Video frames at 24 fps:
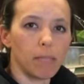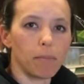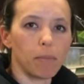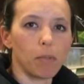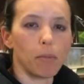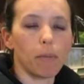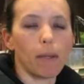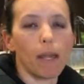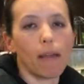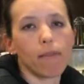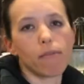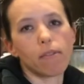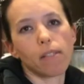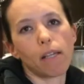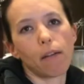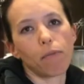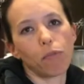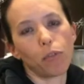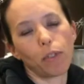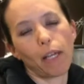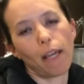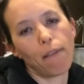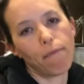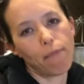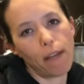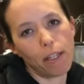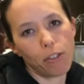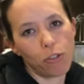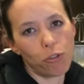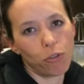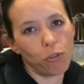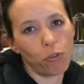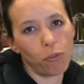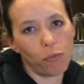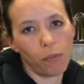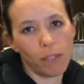but we have several
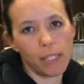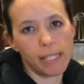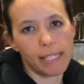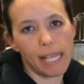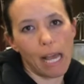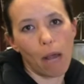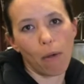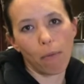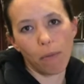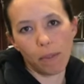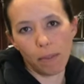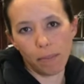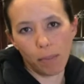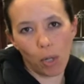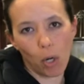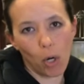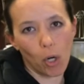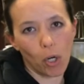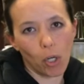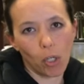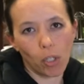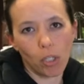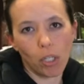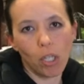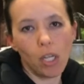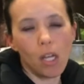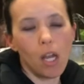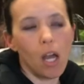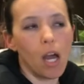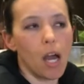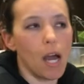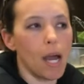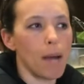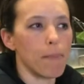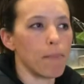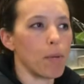conventional feeds out in the barn.
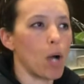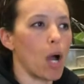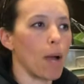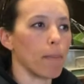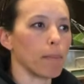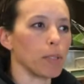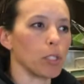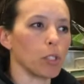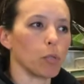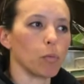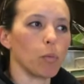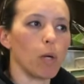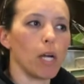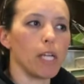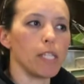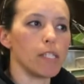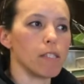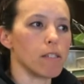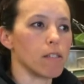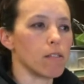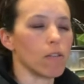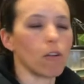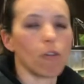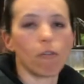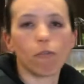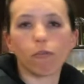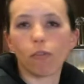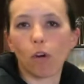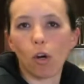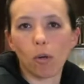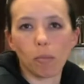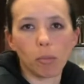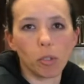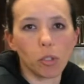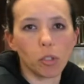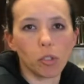Popular ones is our
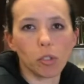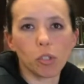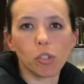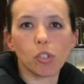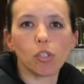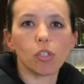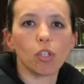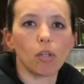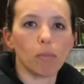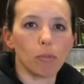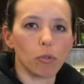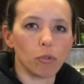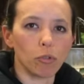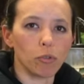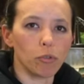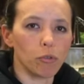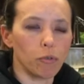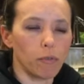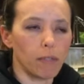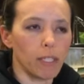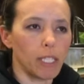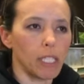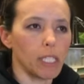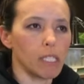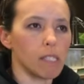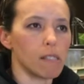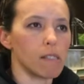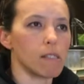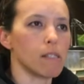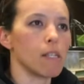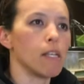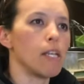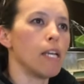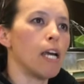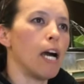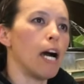farmers commercial feeds,
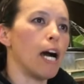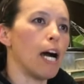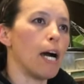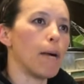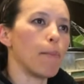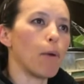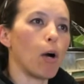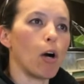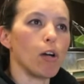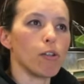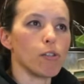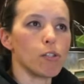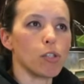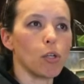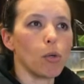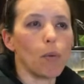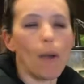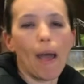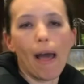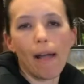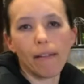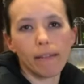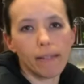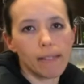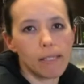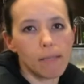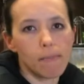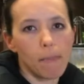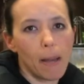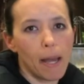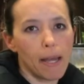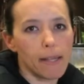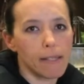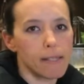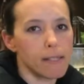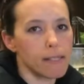also Helen's
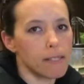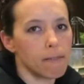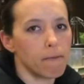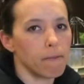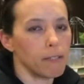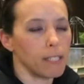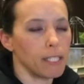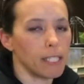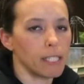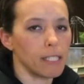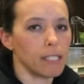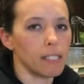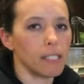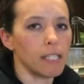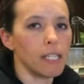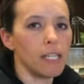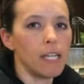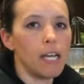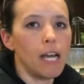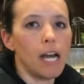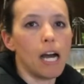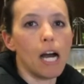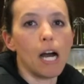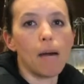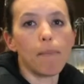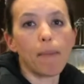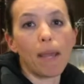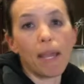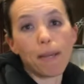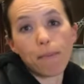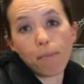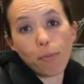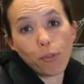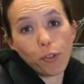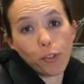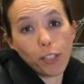Best feed,
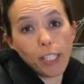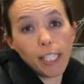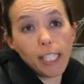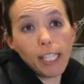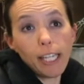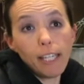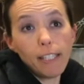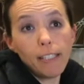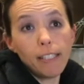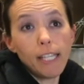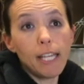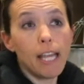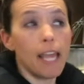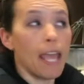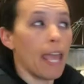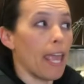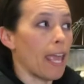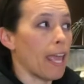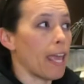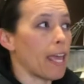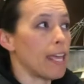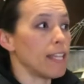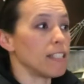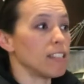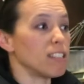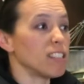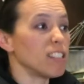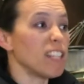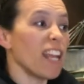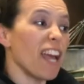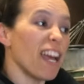and Purina. And